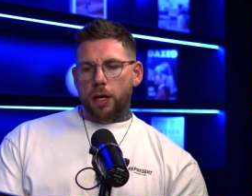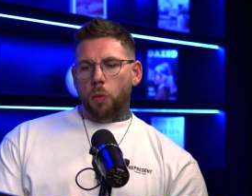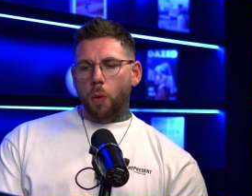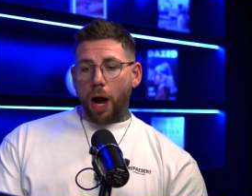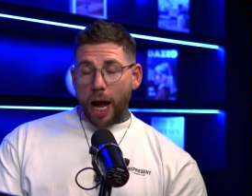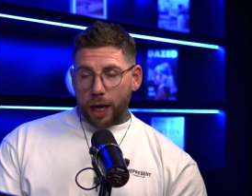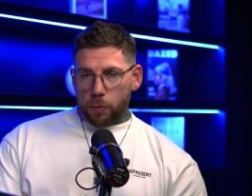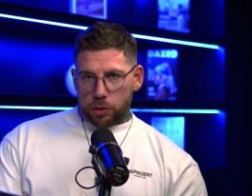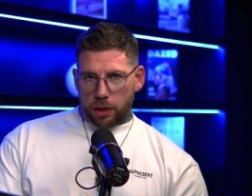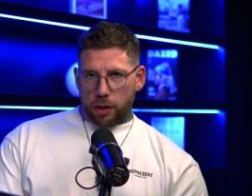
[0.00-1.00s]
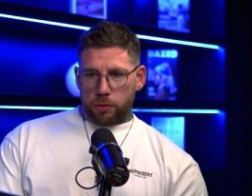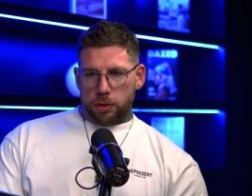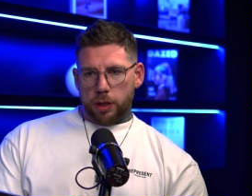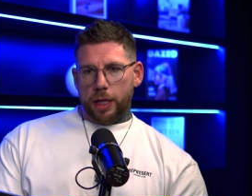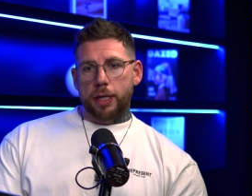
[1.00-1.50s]
What I would do
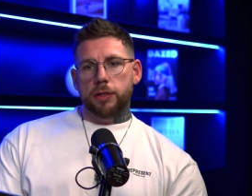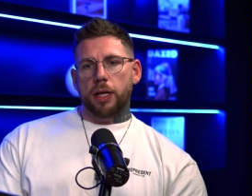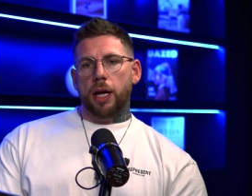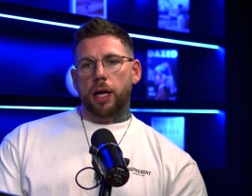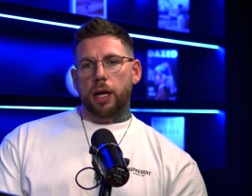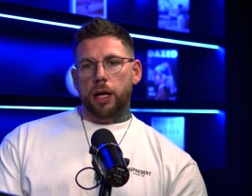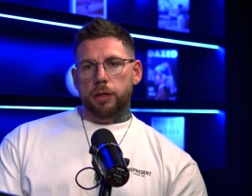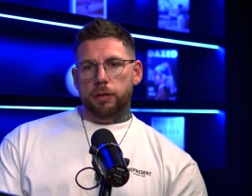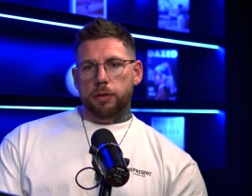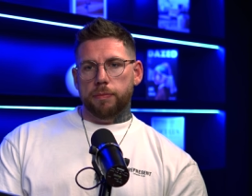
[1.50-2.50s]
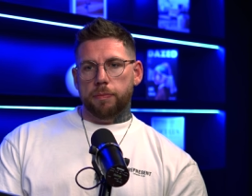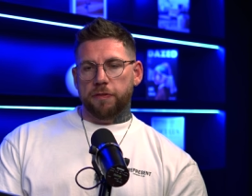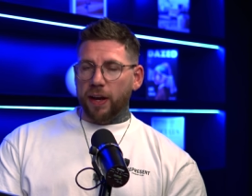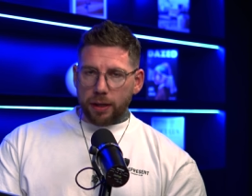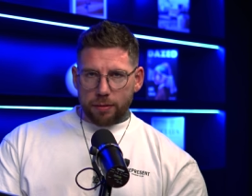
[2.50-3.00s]
is
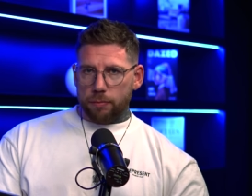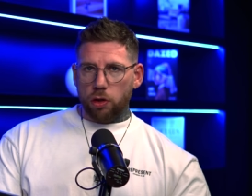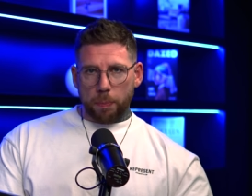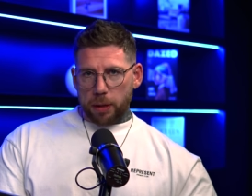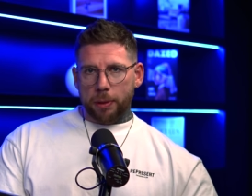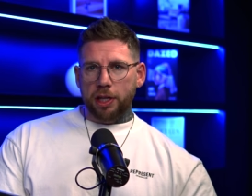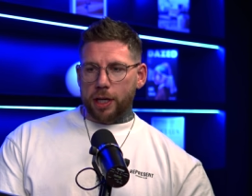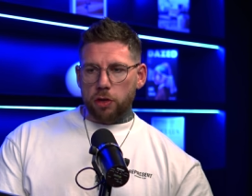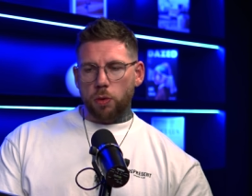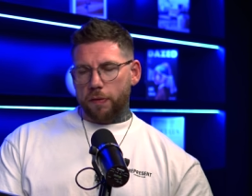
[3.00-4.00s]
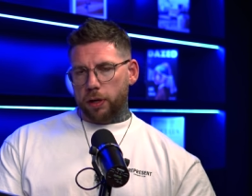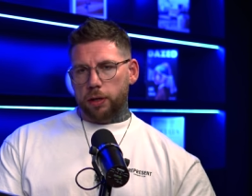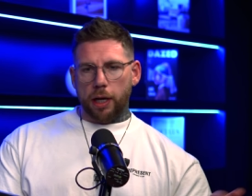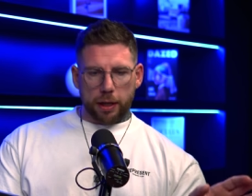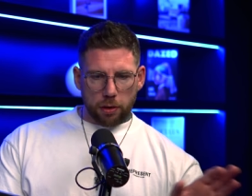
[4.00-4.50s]
find, look at people in your niche,
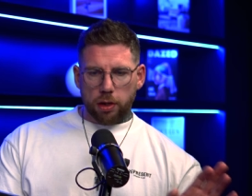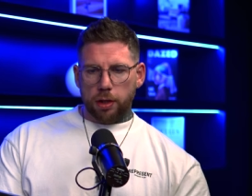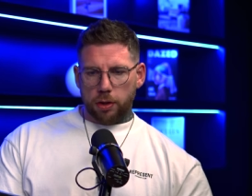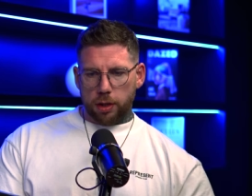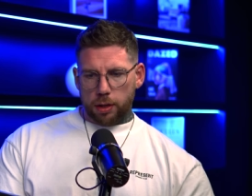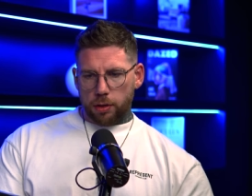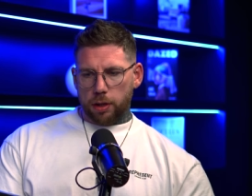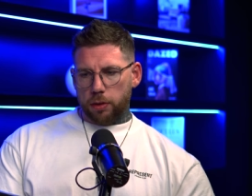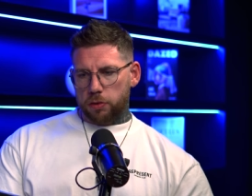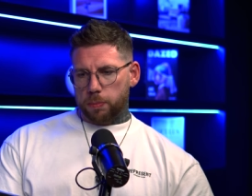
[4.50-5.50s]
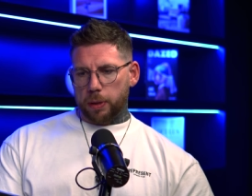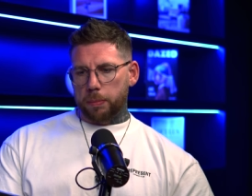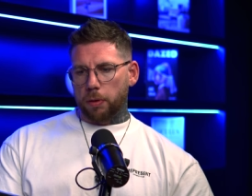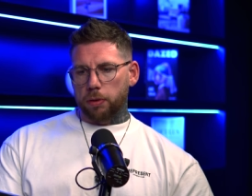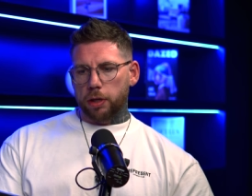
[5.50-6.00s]
whatever. Like look at, look at, look at those
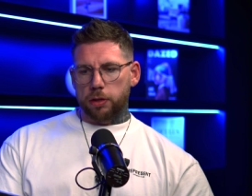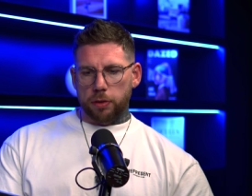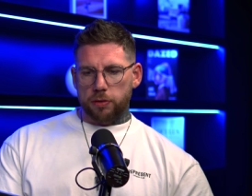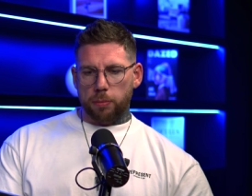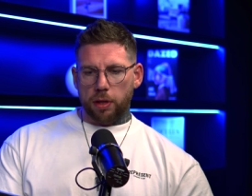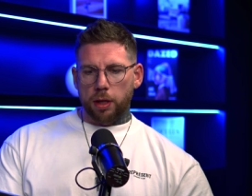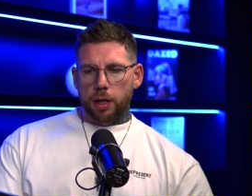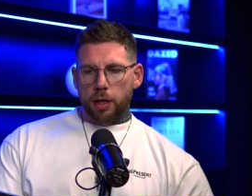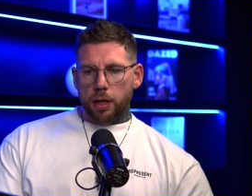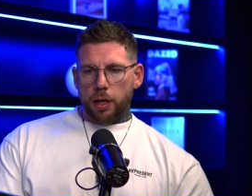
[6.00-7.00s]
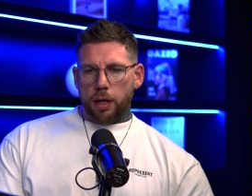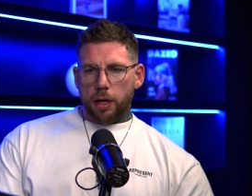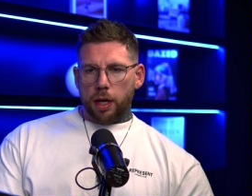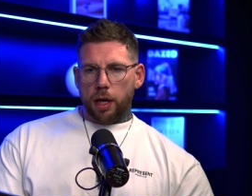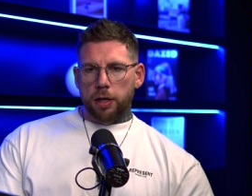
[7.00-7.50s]
people that are doing the same thing
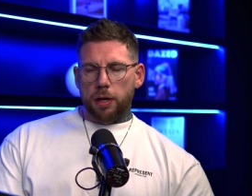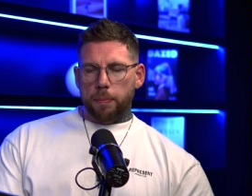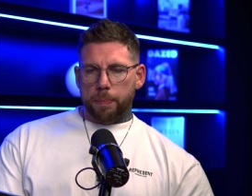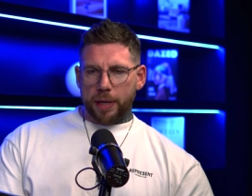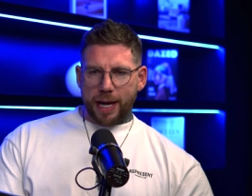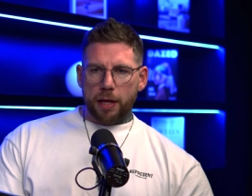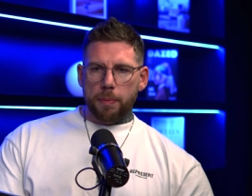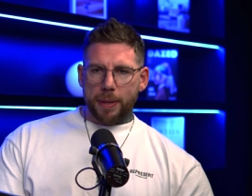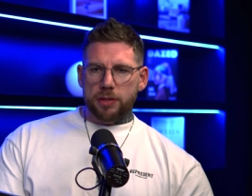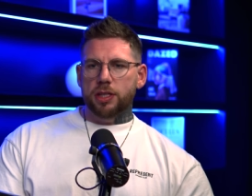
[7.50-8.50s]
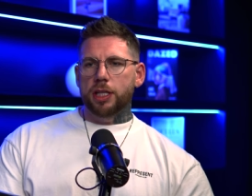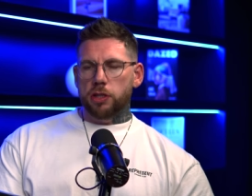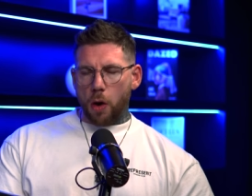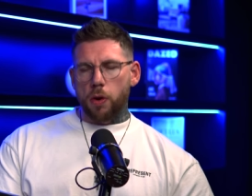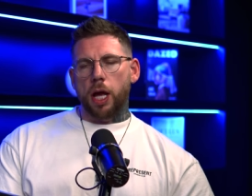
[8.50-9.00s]
and pick out the bits that you
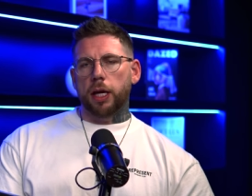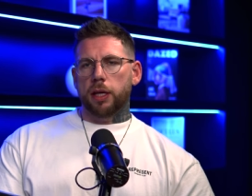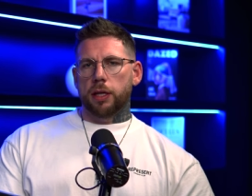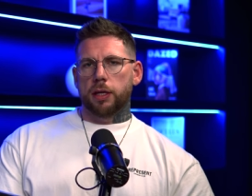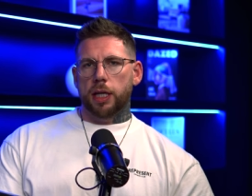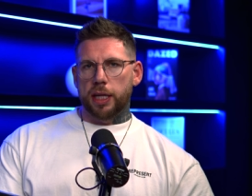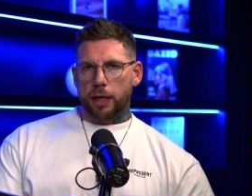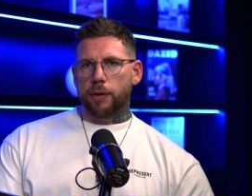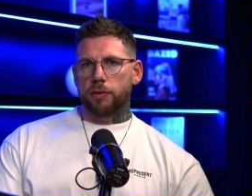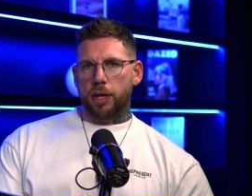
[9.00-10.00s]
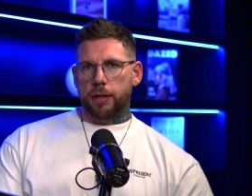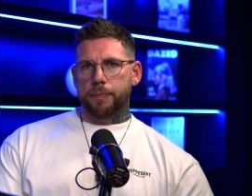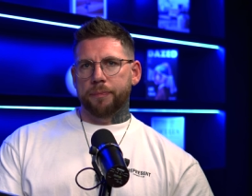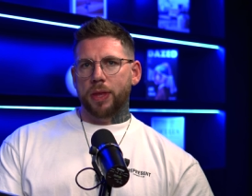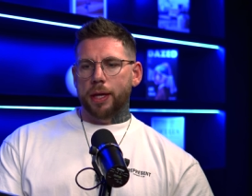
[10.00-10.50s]
don't like in their content.